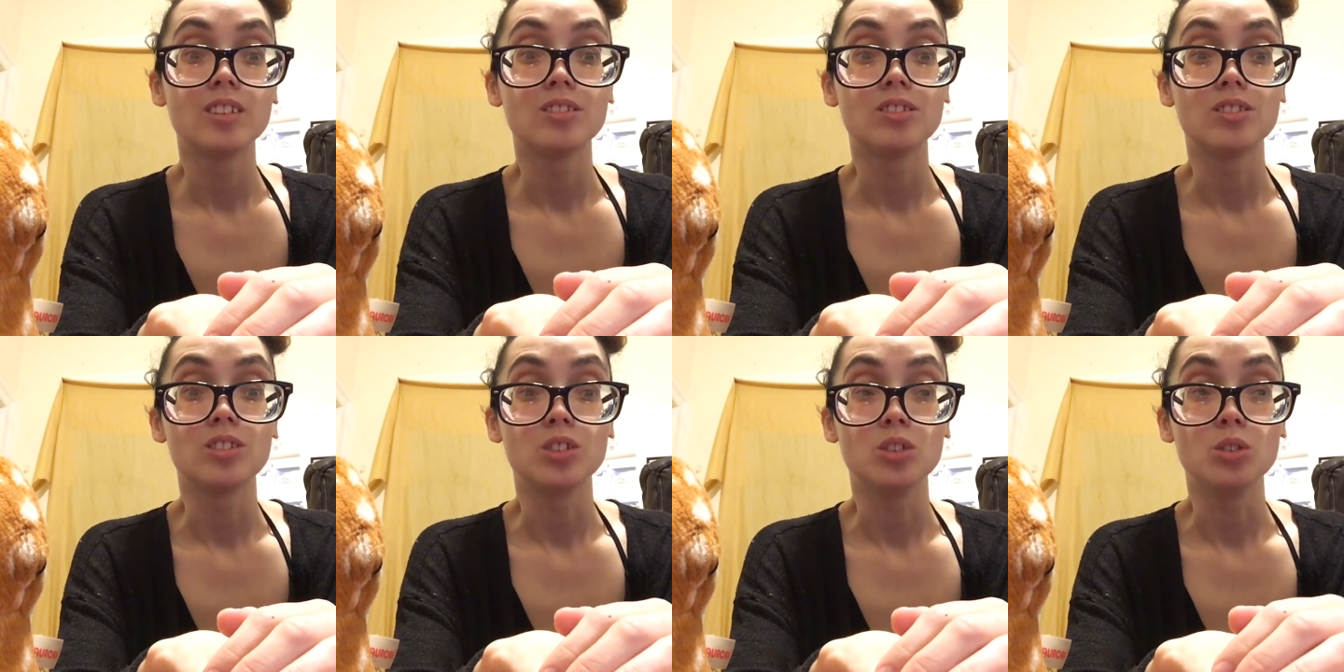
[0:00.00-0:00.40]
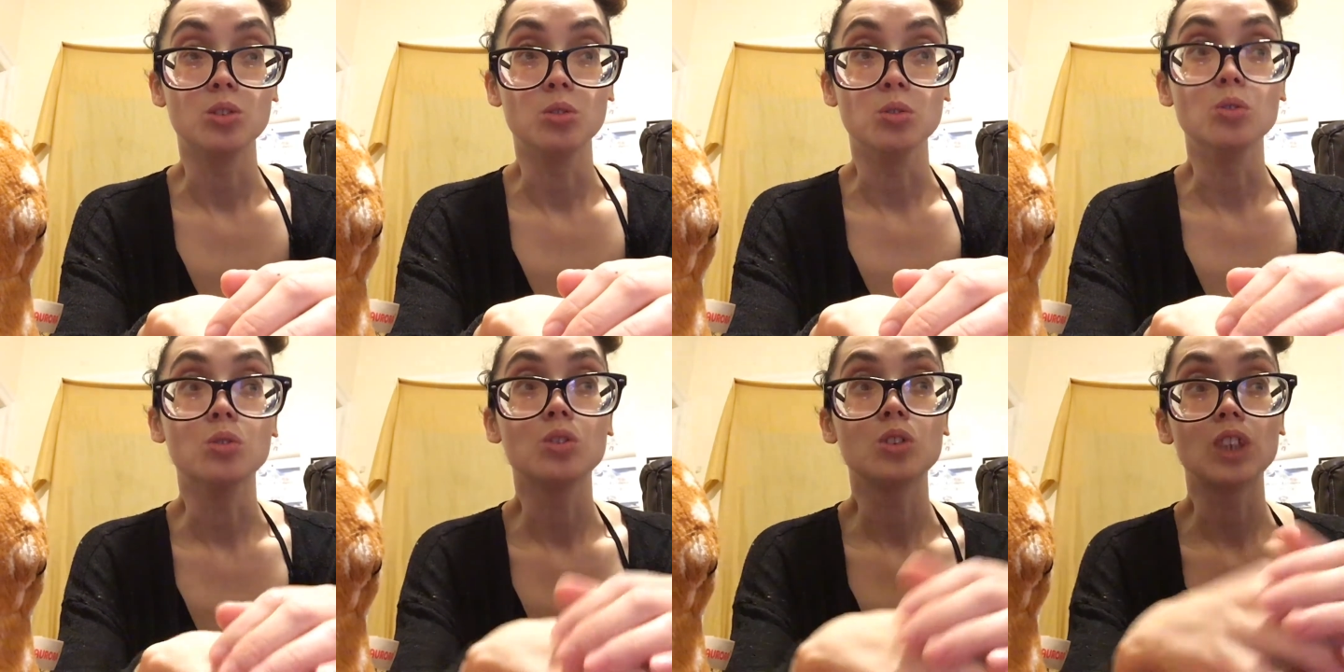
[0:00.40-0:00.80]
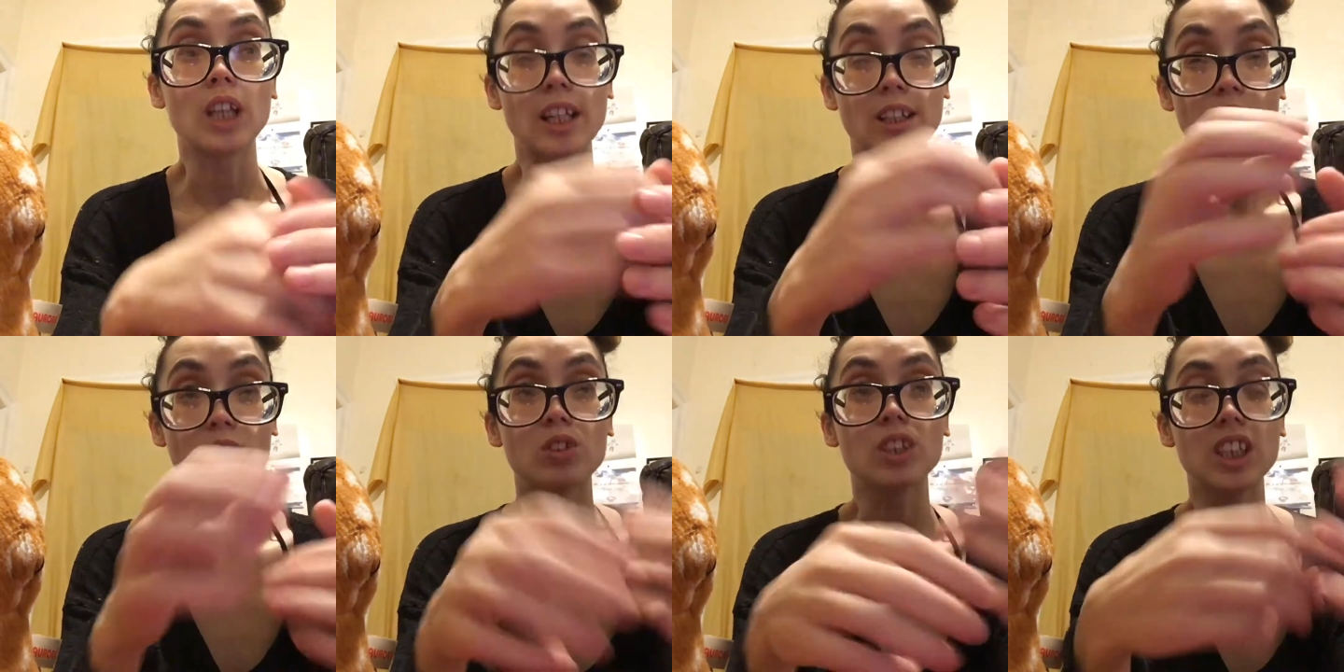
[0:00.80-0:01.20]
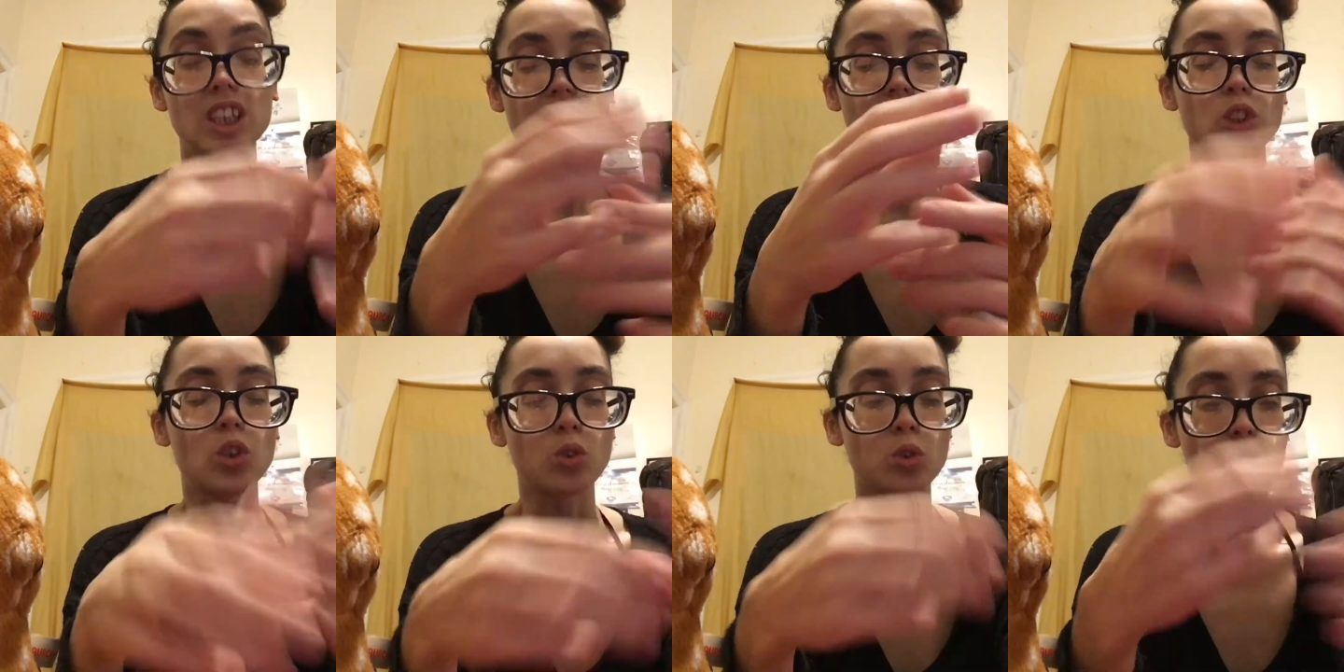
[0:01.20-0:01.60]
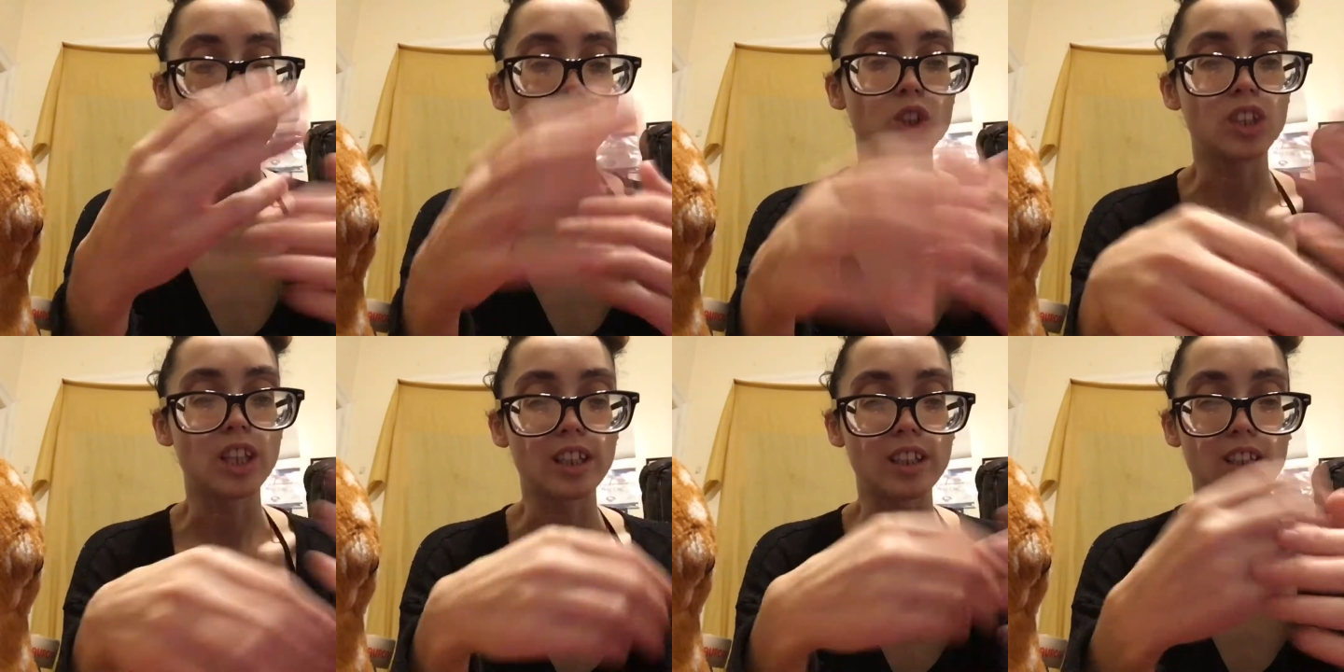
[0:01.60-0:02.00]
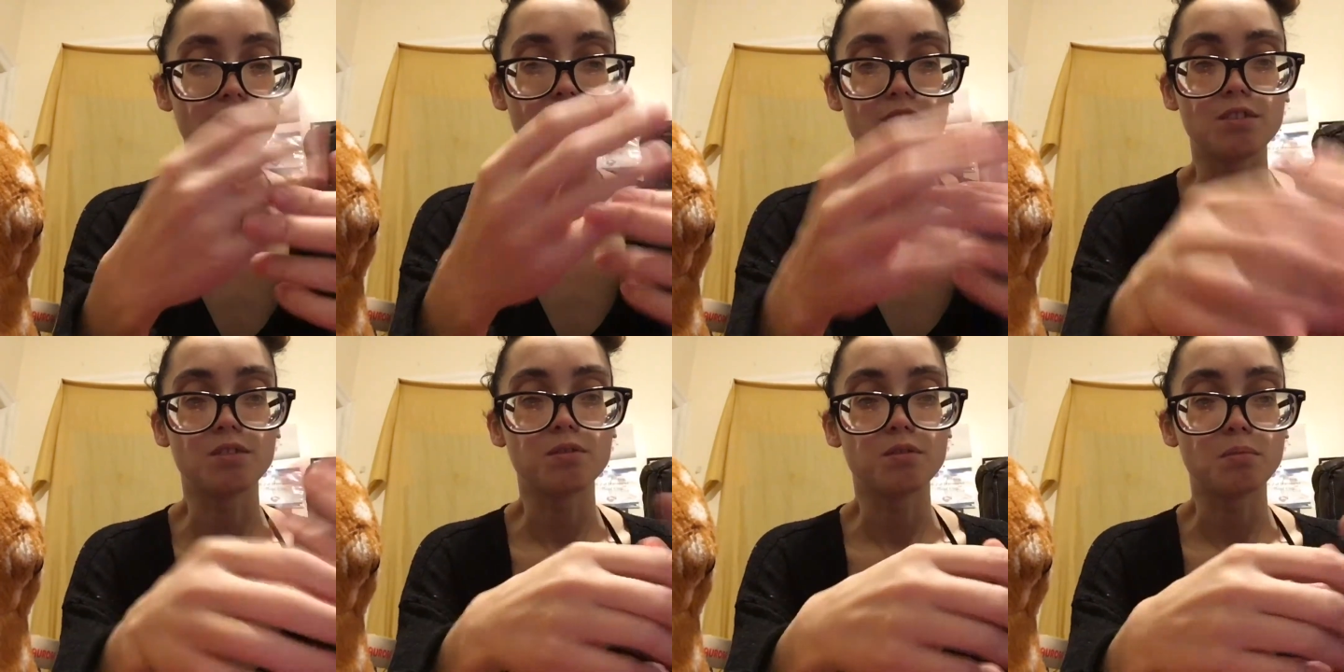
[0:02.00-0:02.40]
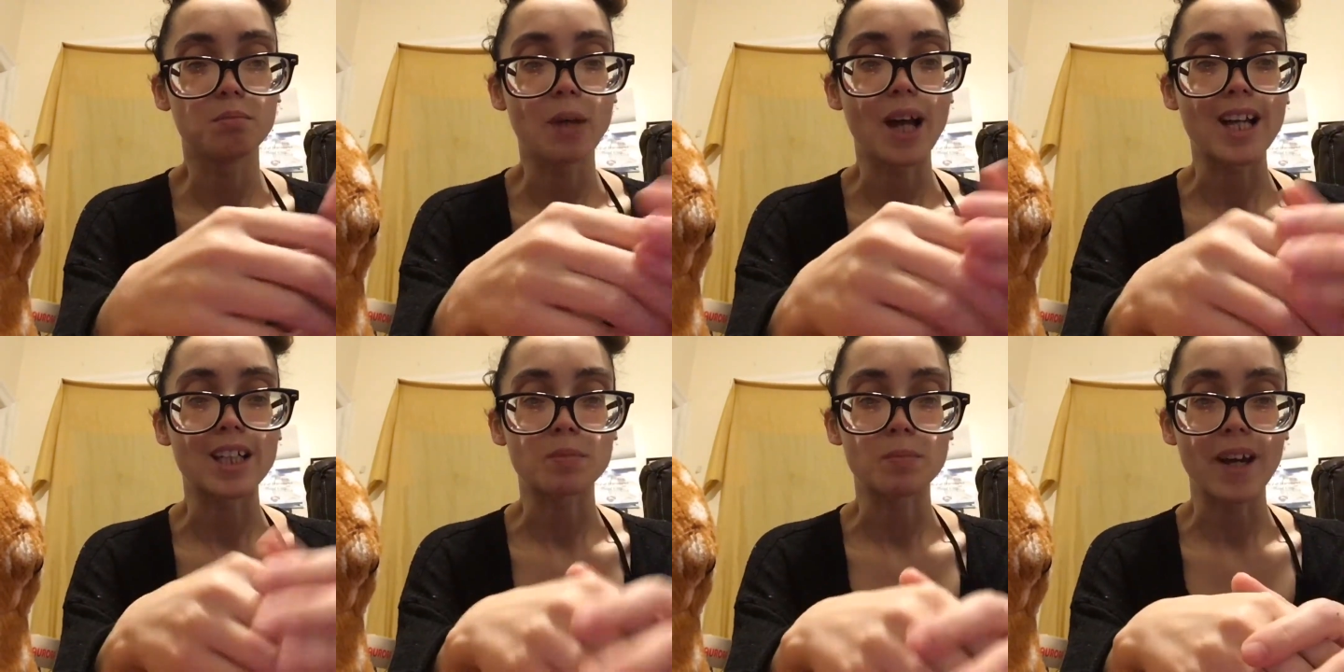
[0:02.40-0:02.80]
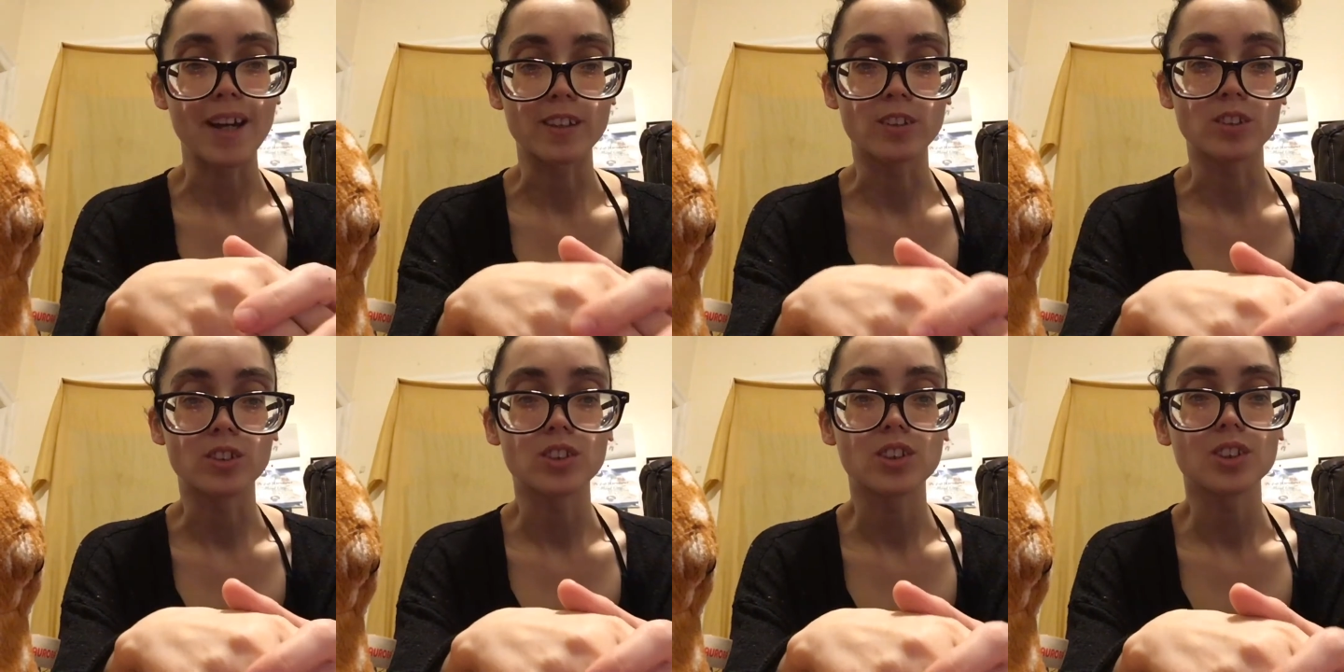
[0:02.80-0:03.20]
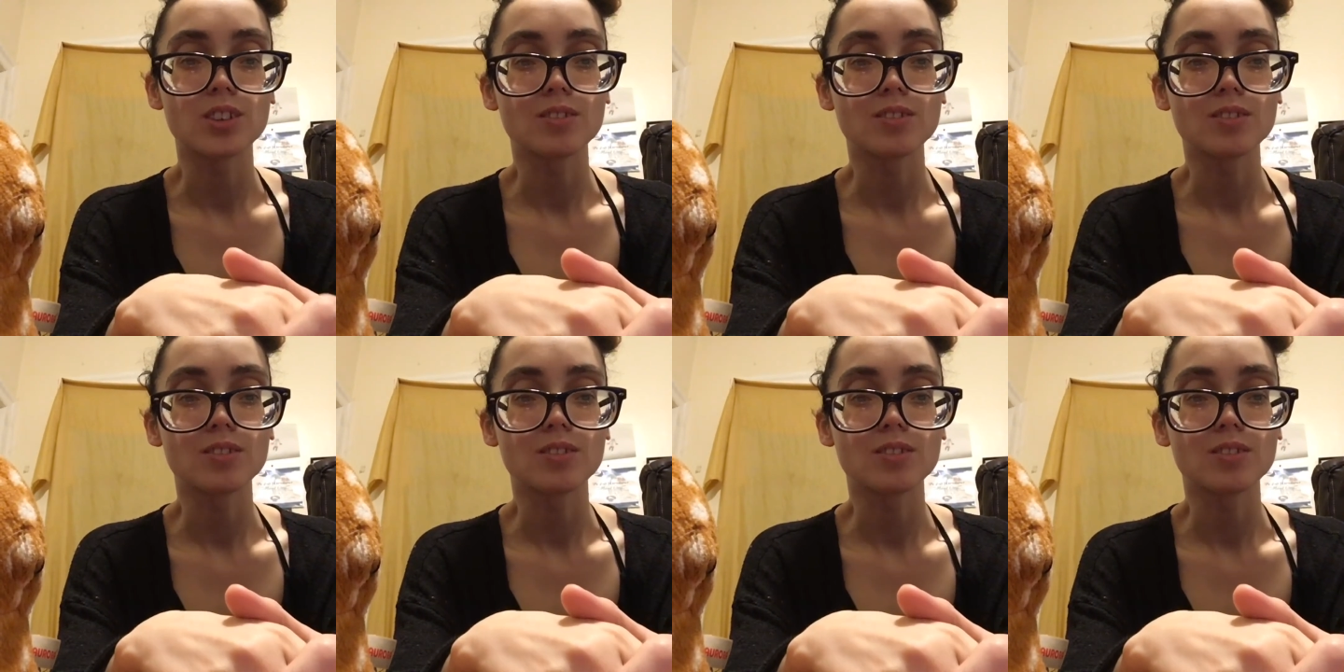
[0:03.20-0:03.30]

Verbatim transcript: you kind of release those negative past patterns,